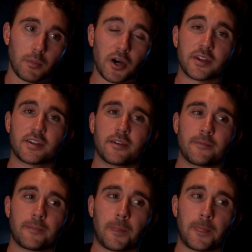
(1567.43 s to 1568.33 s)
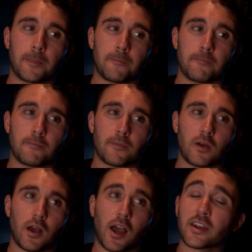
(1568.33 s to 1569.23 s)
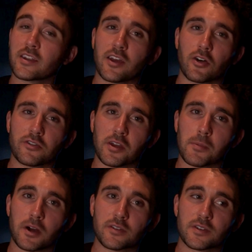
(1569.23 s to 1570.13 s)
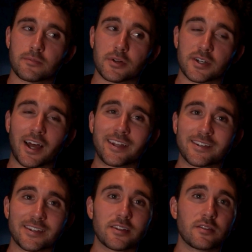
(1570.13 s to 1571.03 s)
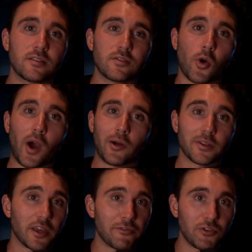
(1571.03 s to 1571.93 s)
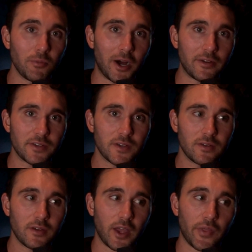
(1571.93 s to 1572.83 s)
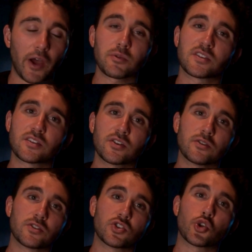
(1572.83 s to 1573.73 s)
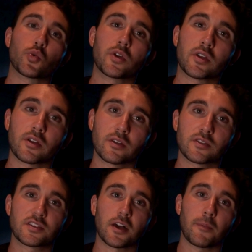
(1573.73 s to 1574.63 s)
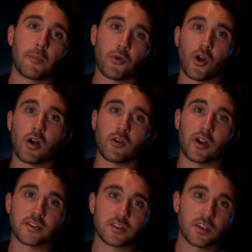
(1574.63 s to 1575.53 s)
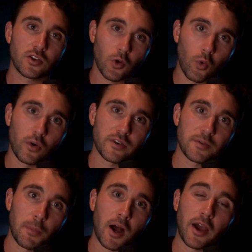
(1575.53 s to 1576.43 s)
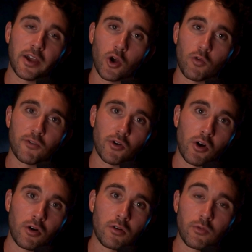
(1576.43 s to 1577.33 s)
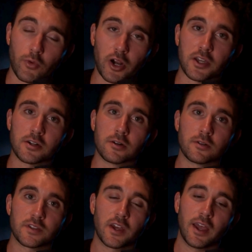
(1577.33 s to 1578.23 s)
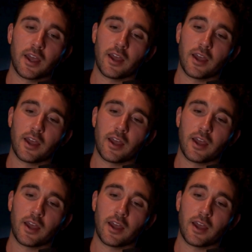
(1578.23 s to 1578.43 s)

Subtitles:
But I didn't get all 8 miles, but I did go out and get a few miles. And that was still doing some progress towards my overall running goals.